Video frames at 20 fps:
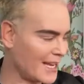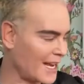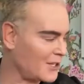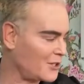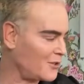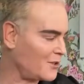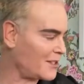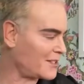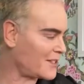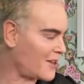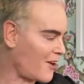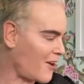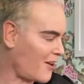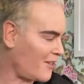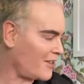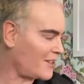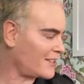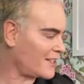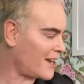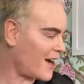I do this
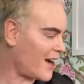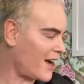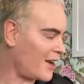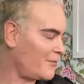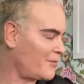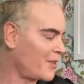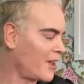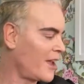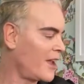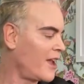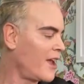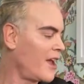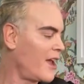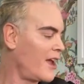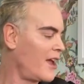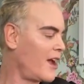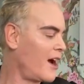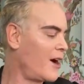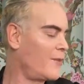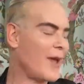all the time.
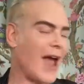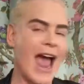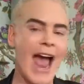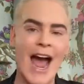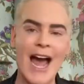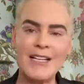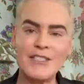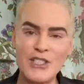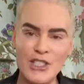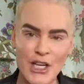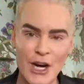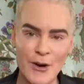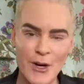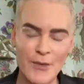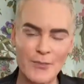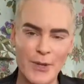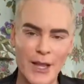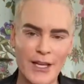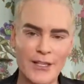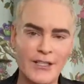At
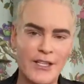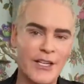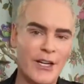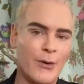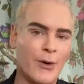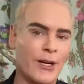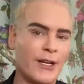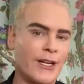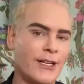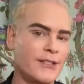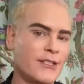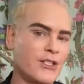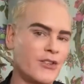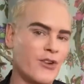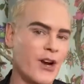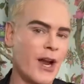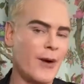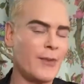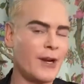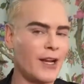Jared Blandino on
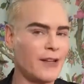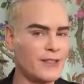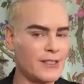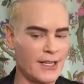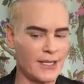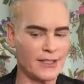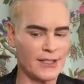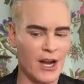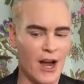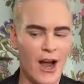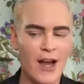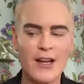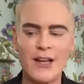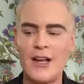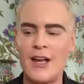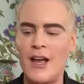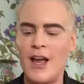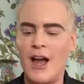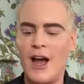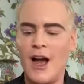Instagram and on TikTok.
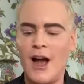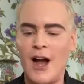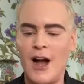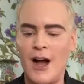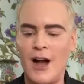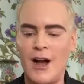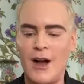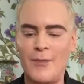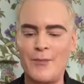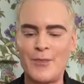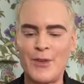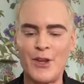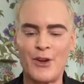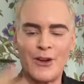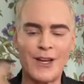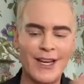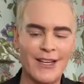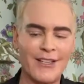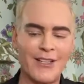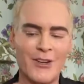
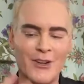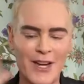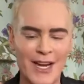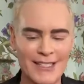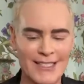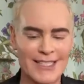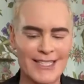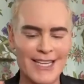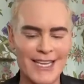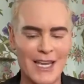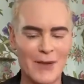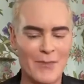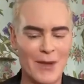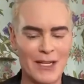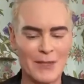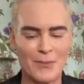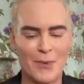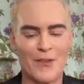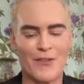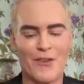You'll get sneaky
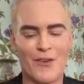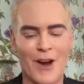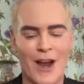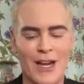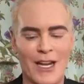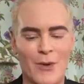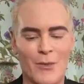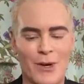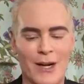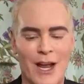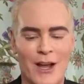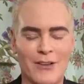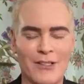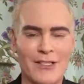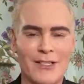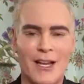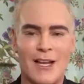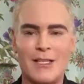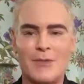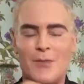peeks before anyone
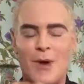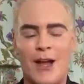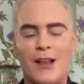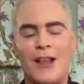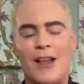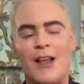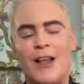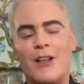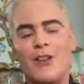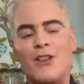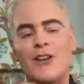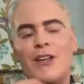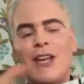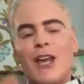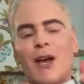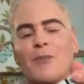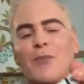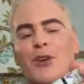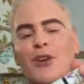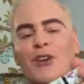else does. But look
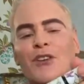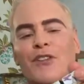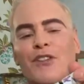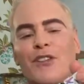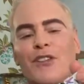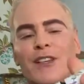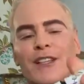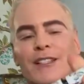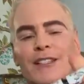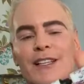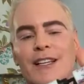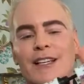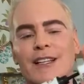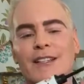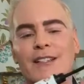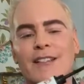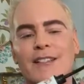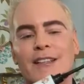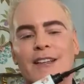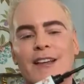how beautiful this
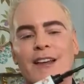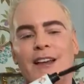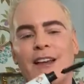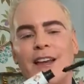is.